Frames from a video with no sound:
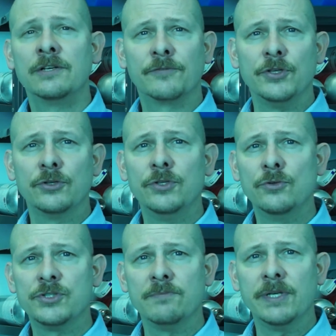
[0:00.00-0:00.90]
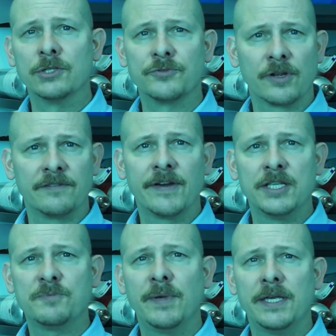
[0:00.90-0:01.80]
for you using meters for
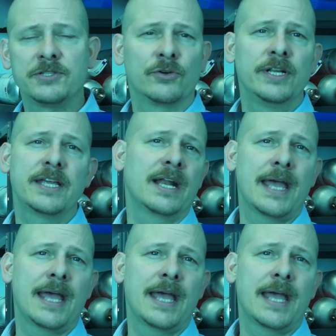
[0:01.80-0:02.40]
confined space or any kind